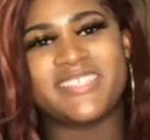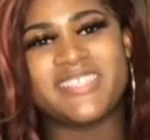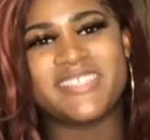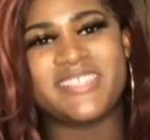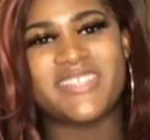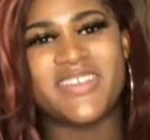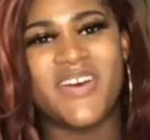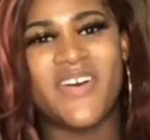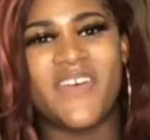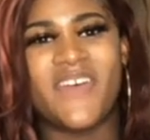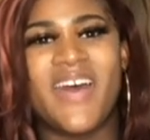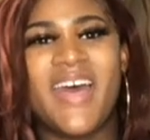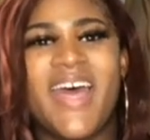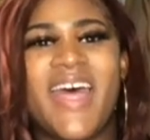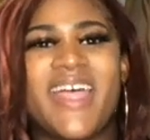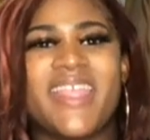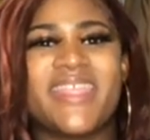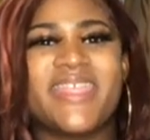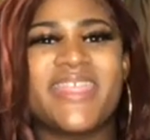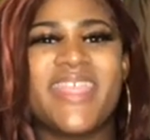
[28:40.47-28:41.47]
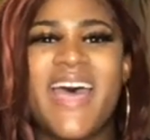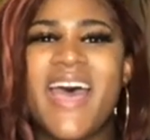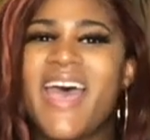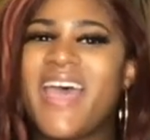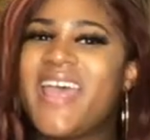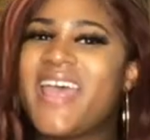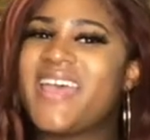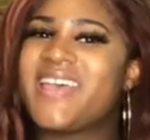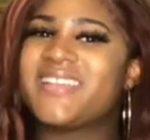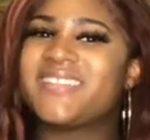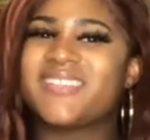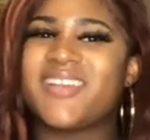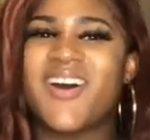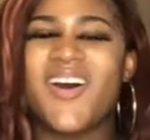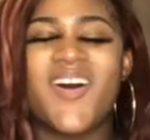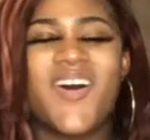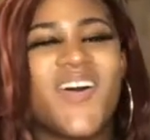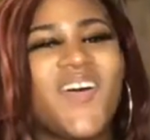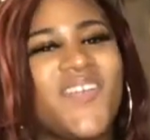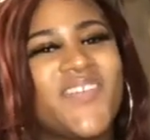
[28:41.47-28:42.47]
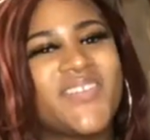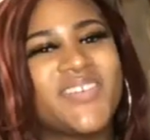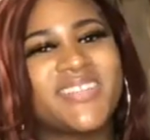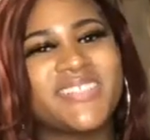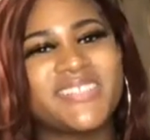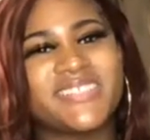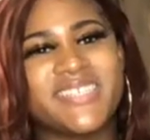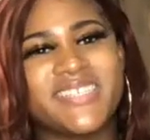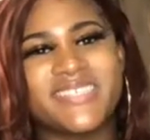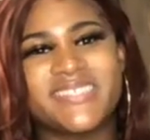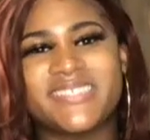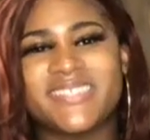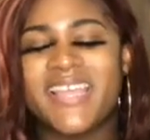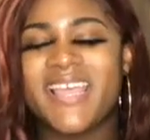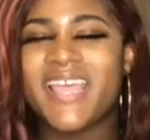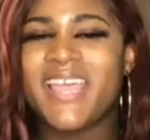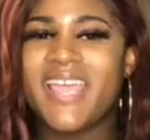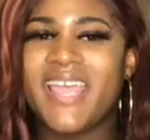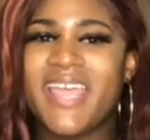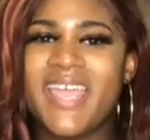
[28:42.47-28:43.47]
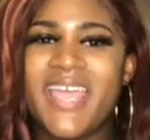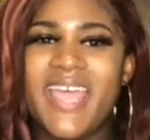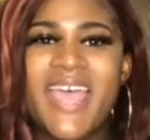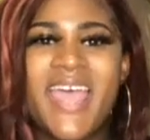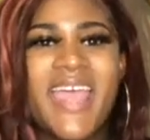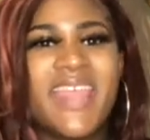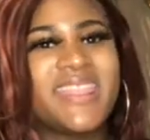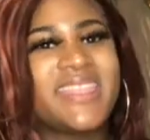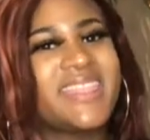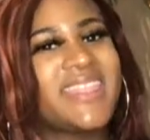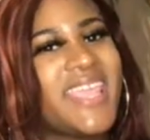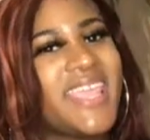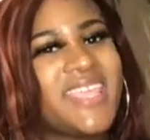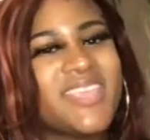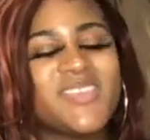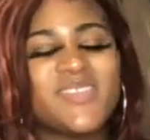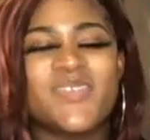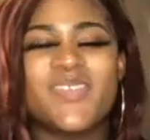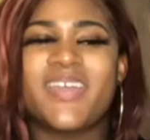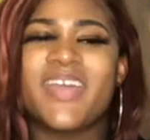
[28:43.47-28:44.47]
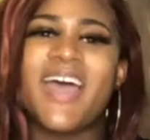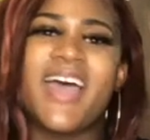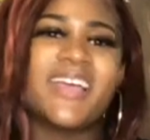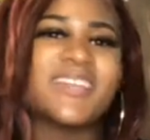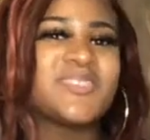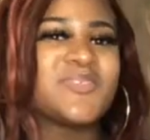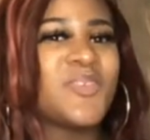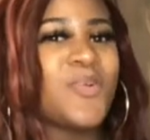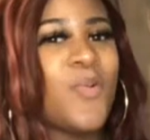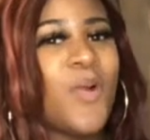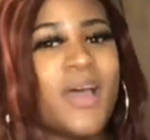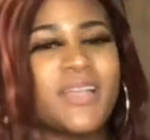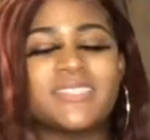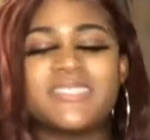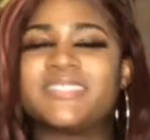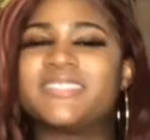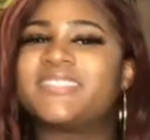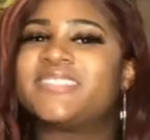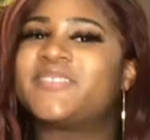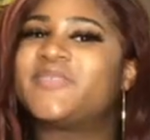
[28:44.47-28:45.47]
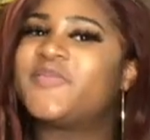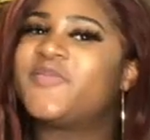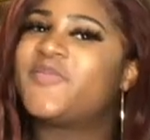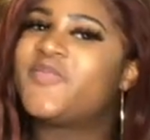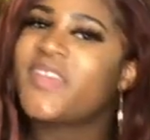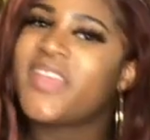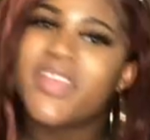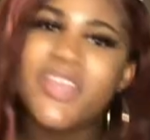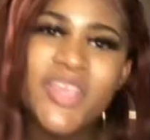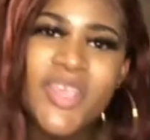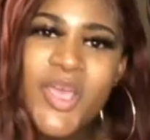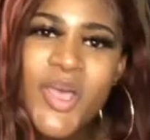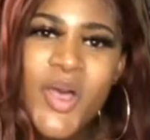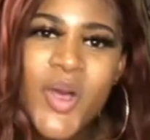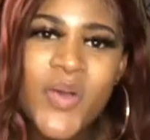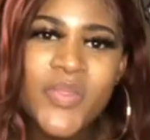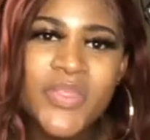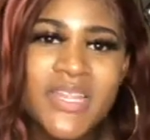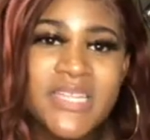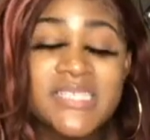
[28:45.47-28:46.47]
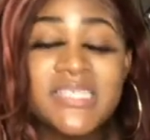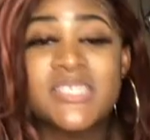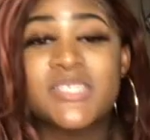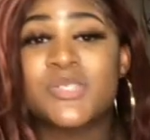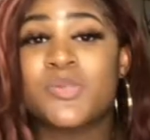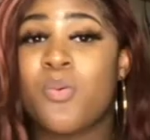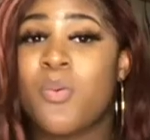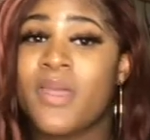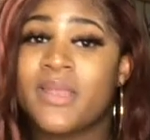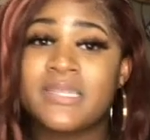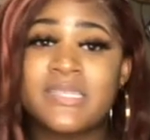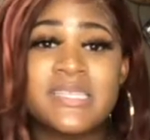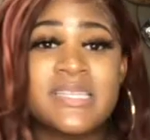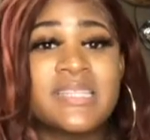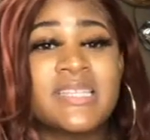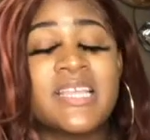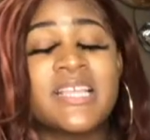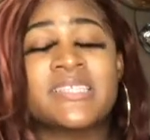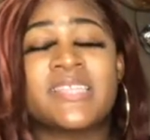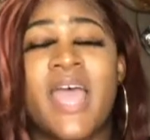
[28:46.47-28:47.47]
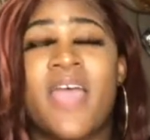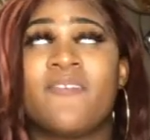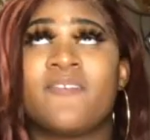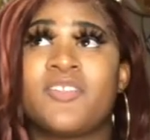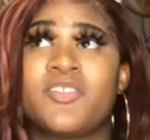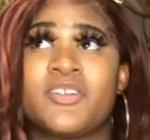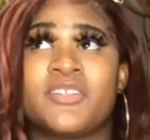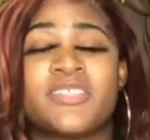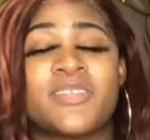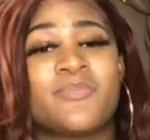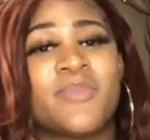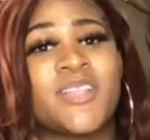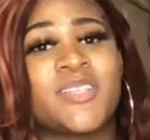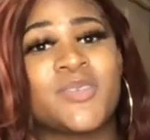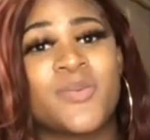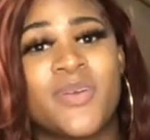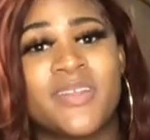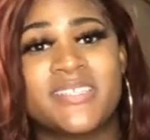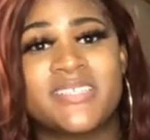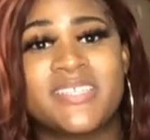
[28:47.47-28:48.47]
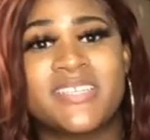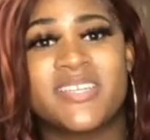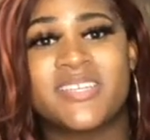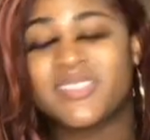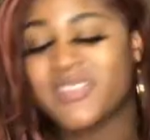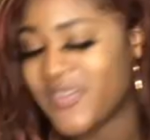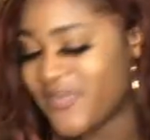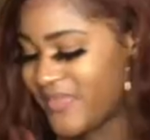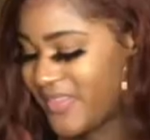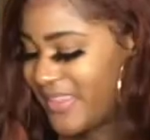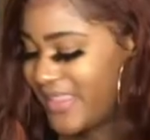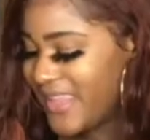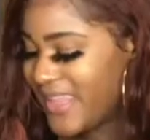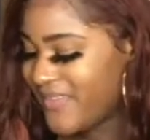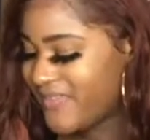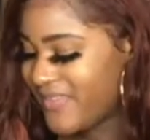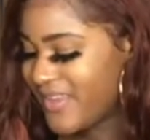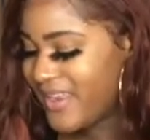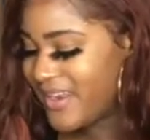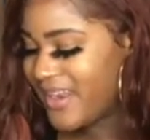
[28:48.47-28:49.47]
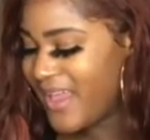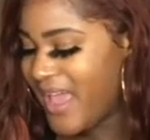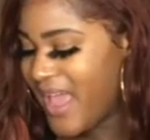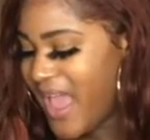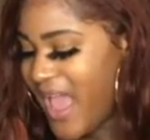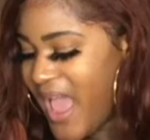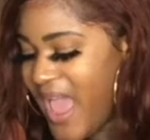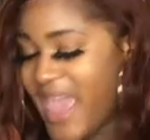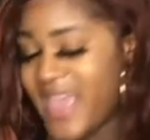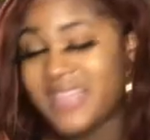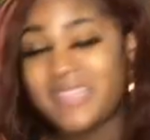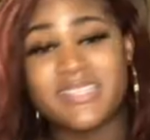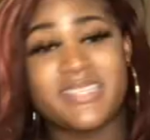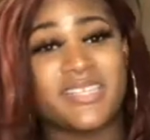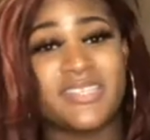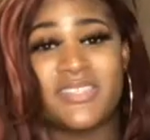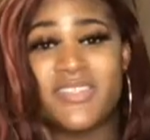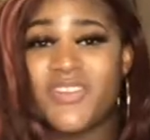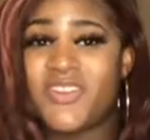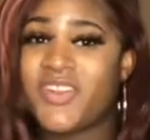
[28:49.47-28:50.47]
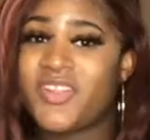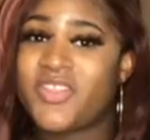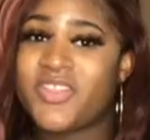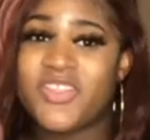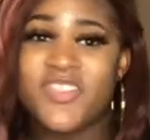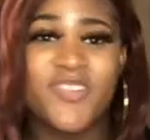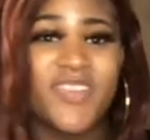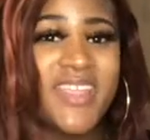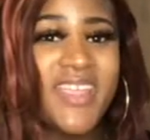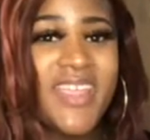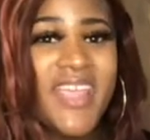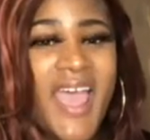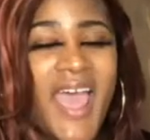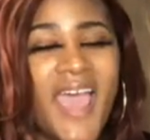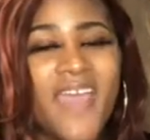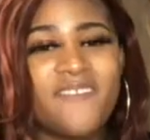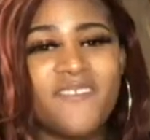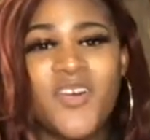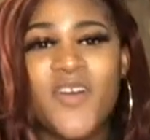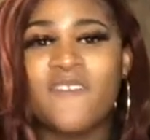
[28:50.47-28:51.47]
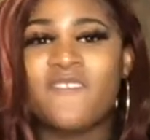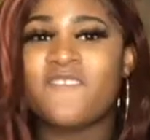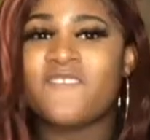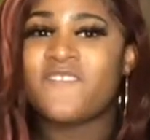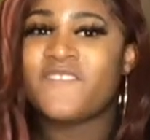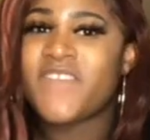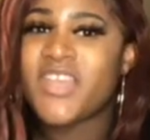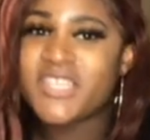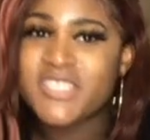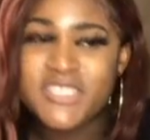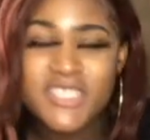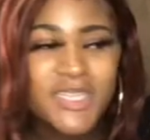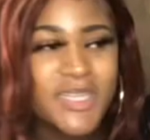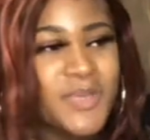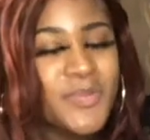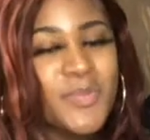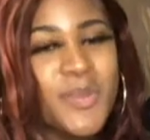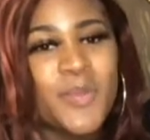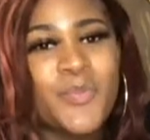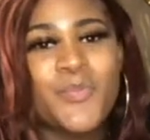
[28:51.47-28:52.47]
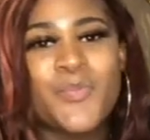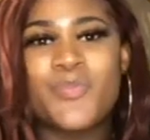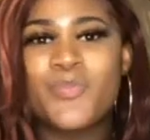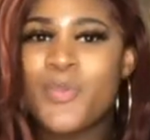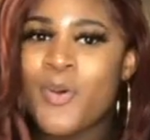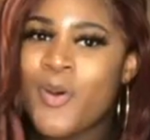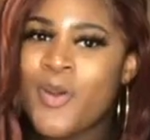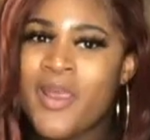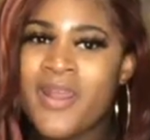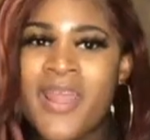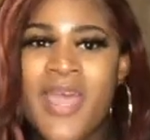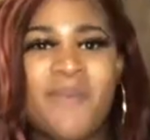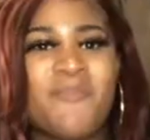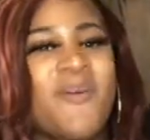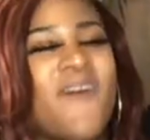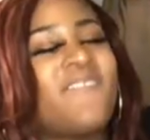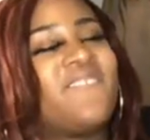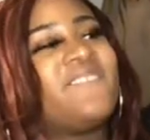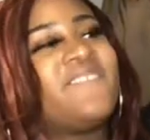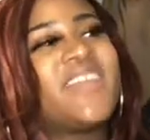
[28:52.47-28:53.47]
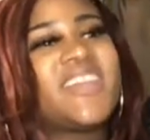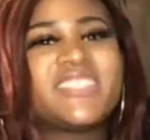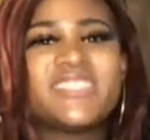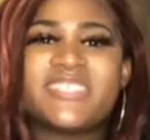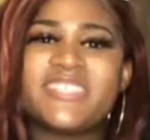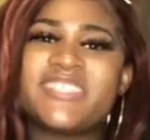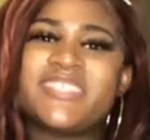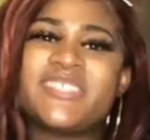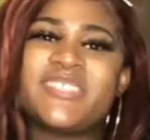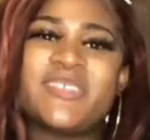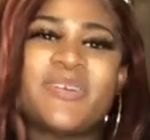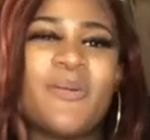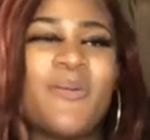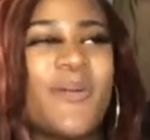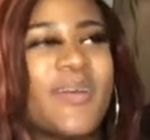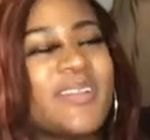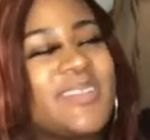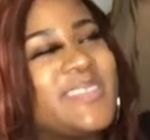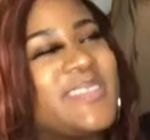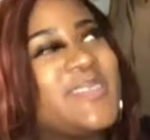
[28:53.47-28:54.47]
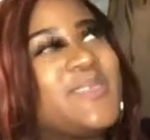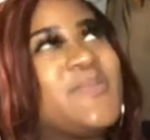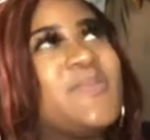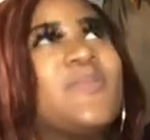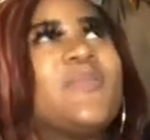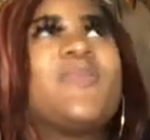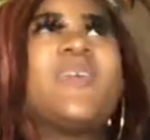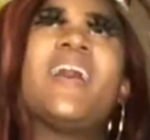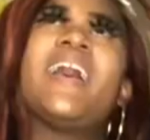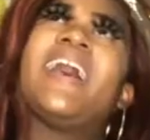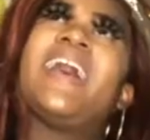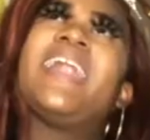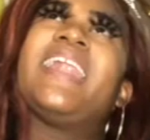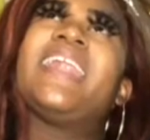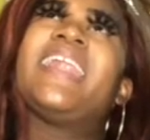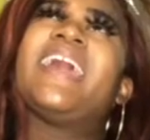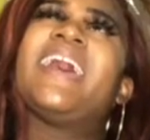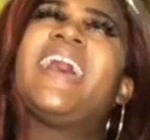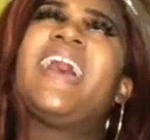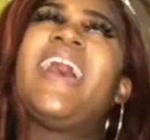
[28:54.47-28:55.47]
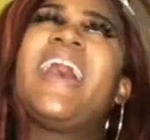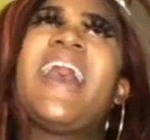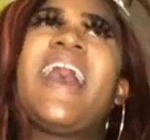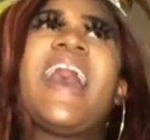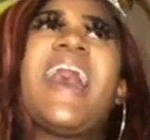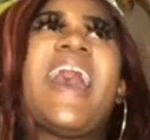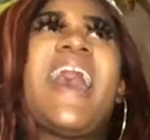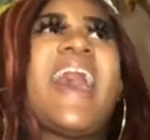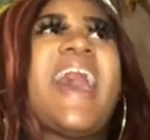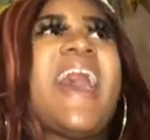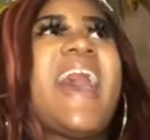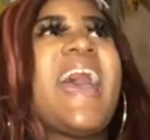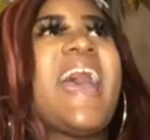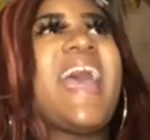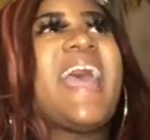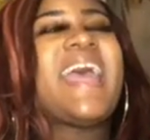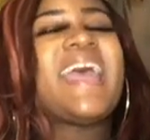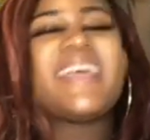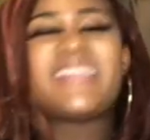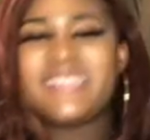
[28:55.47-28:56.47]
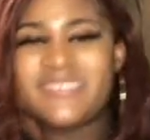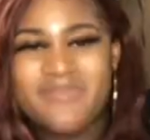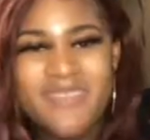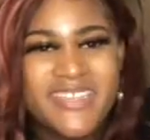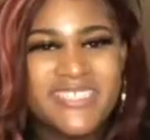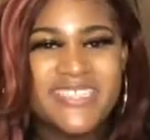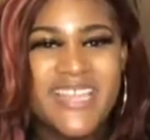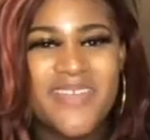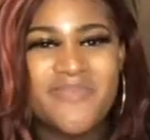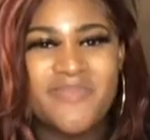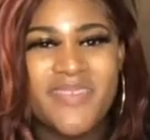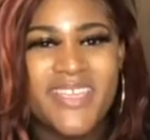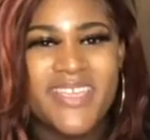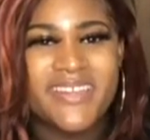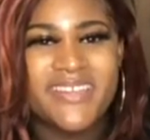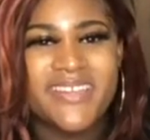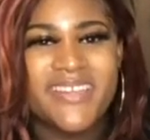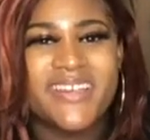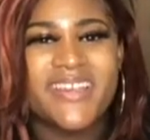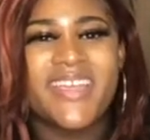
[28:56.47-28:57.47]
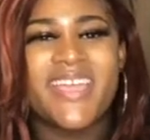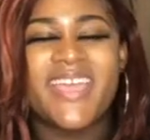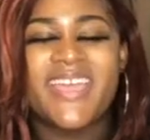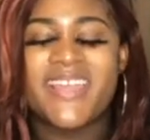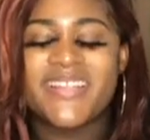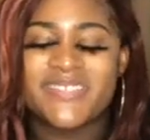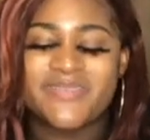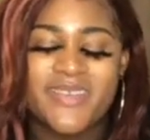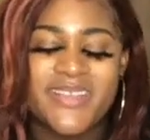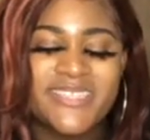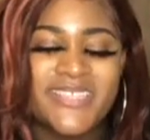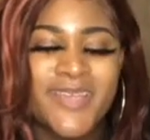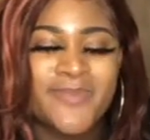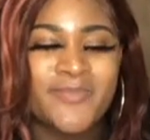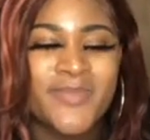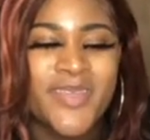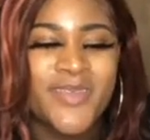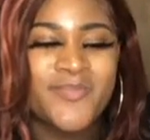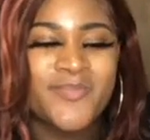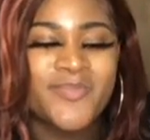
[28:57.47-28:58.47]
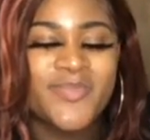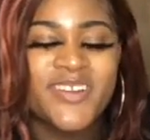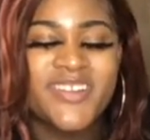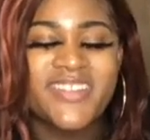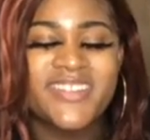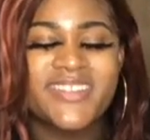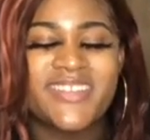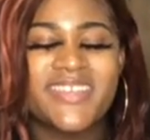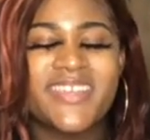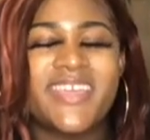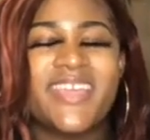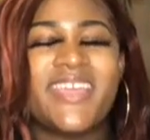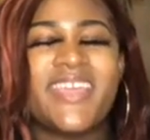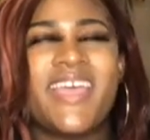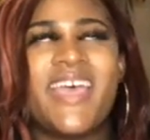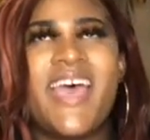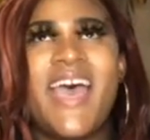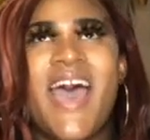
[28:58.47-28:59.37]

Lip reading: So that is all for today. Thank you guys for watching this video. This is 20 things I've learned in my 20 years of living. It's 6:33. I've officially been born. I'm officially 21. It's my champagne year. It's my champagne birthday.